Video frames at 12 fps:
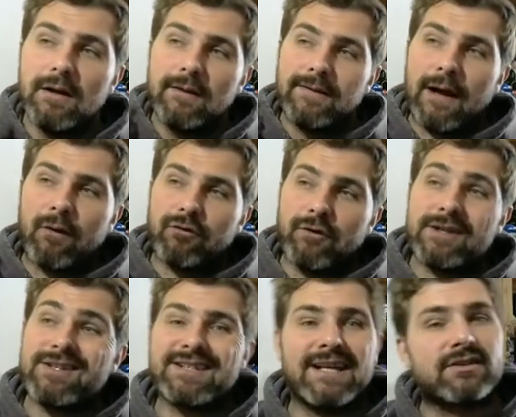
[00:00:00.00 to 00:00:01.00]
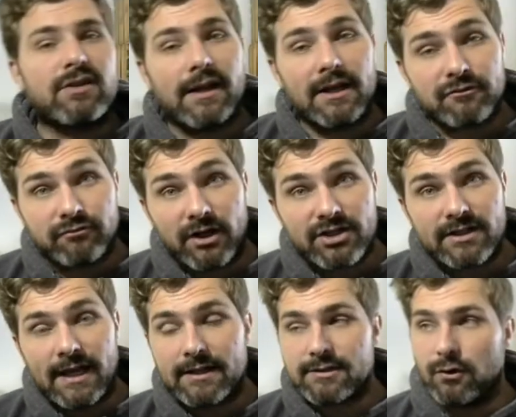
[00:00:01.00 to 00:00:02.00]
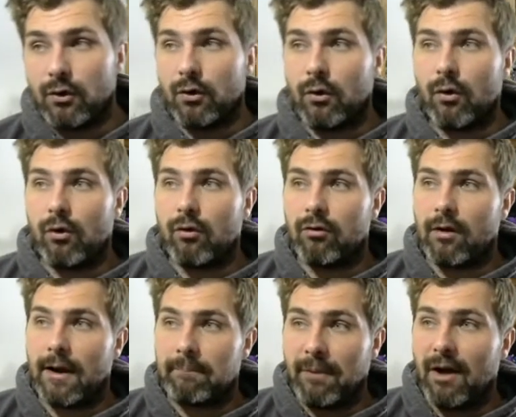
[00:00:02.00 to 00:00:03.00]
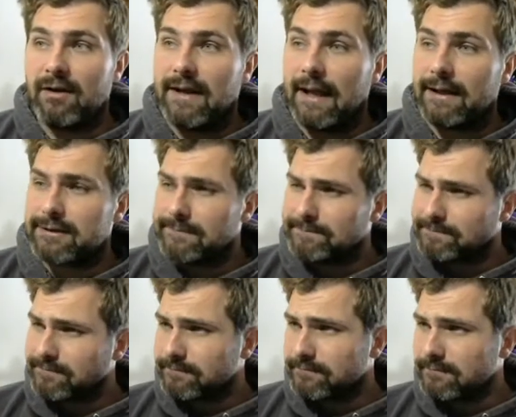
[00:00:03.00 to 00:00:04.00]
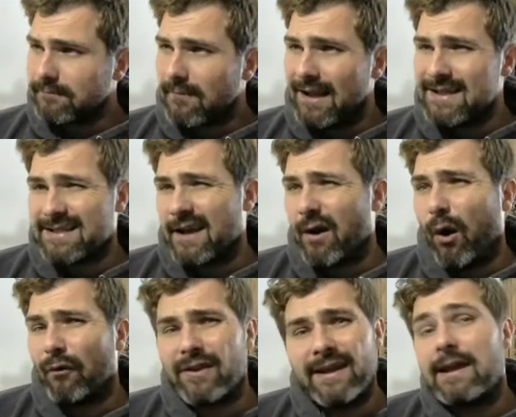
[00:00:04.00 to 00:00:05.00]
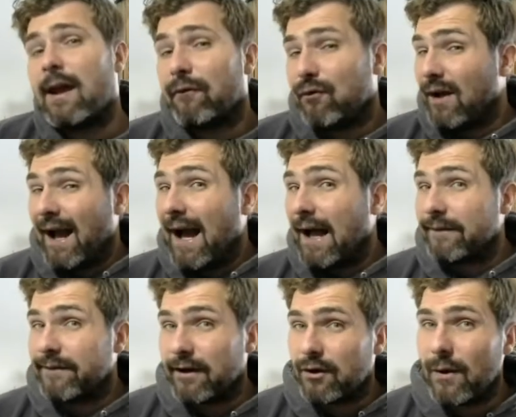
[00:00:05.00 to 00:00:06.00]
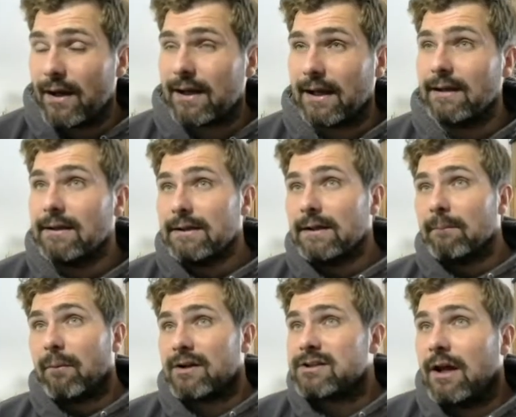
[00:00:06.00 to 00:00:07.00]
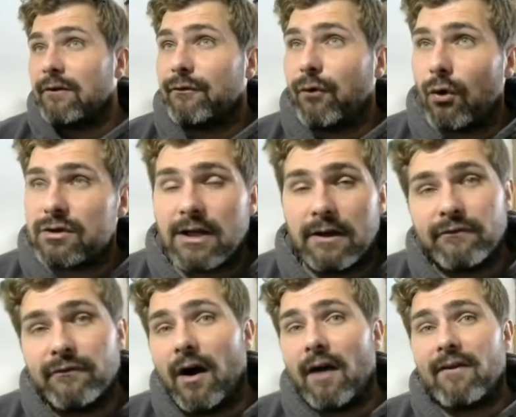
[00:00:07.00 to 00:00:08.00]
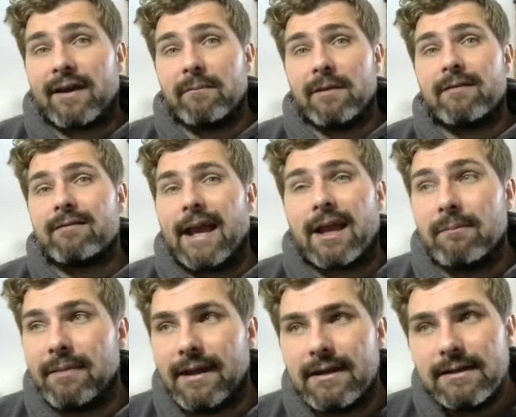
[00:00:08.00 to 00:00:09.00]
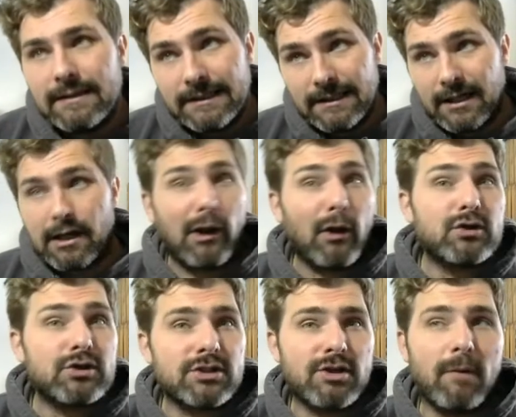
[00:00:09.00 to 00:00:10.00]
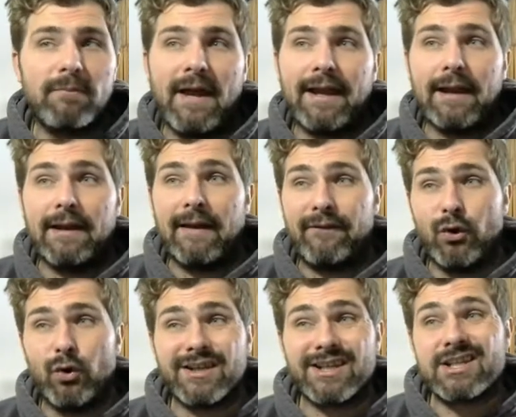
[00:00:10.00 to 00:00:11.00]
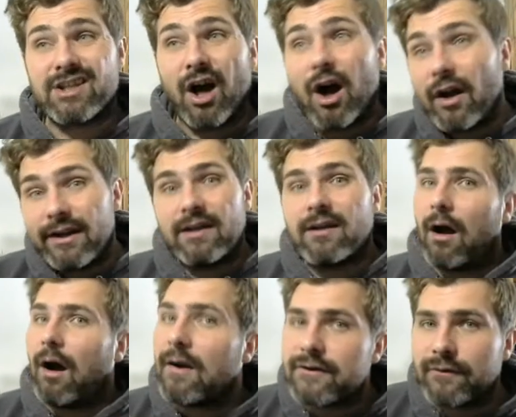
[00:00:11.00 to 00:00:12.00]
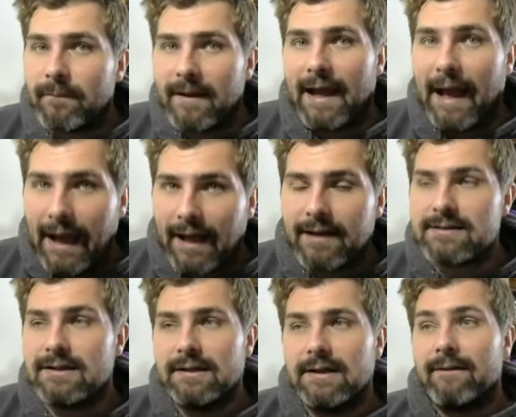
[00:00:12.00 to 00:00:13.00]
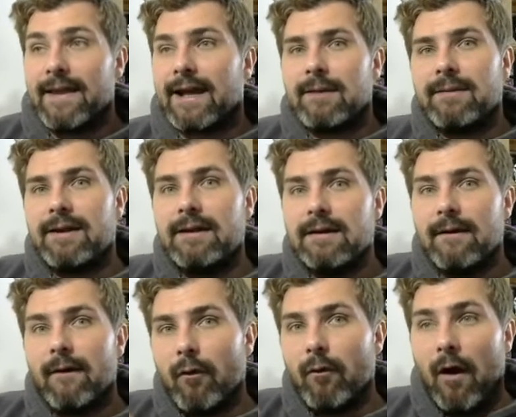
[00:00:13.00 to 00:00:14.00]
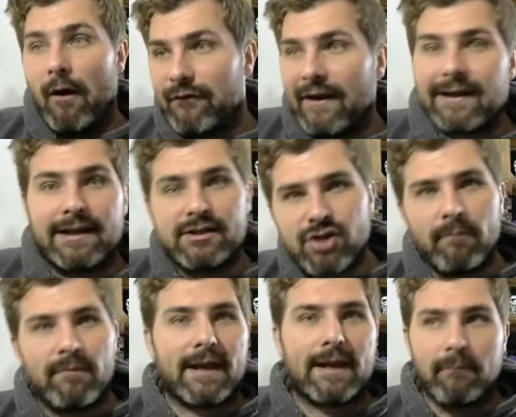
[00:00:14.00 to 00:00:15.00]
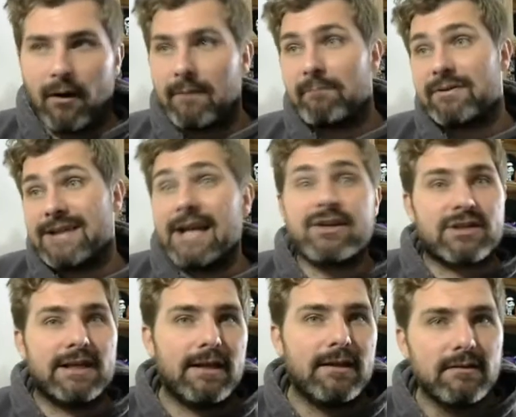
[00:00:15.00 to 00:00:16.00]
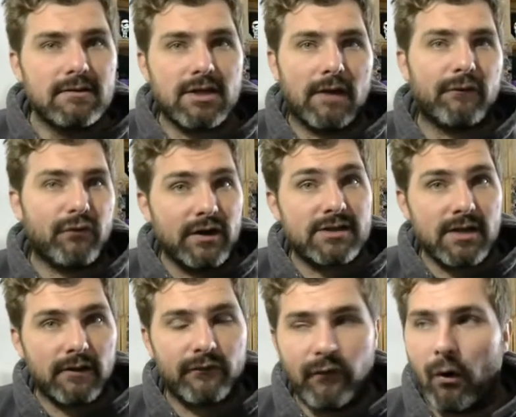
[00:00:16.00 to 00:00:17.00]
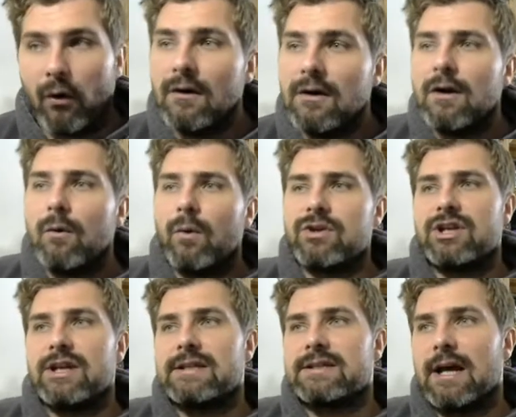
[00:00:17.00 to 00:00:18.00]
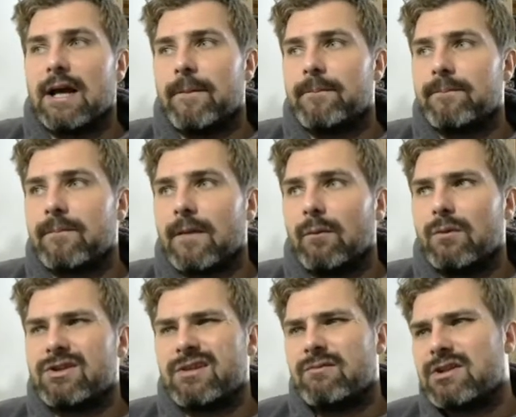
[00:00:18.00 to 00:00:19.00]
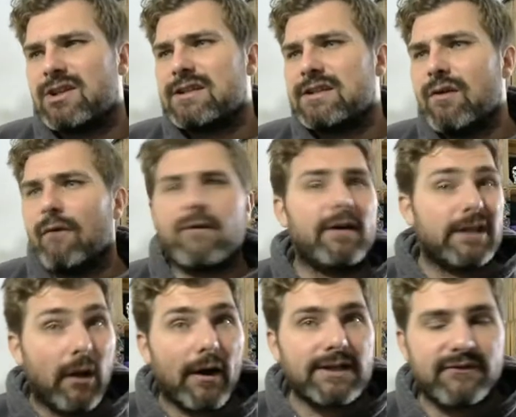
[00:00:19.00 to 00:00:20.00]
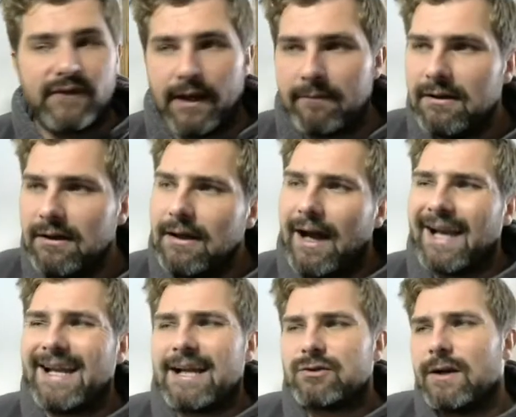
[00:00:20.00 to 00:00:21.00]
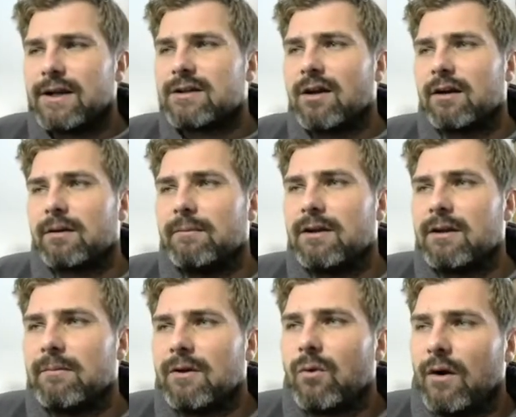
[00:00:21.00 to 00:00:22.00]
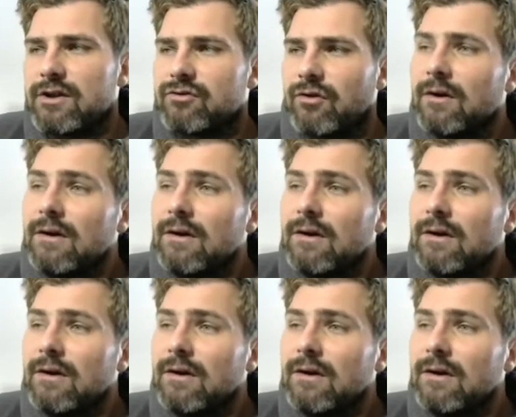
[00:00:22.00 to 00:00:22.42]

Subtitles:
Now, the reason I say it's good against rush decks or like burn decks is they often get through their hand very quickly. By turn 4, turn 5, they can be close to top decking. If you're discarding cards from their hand, they're going to be effectively top decking by potentially turn 3, turn 4, which is not very nice for them. And that's where this card can be quite strong.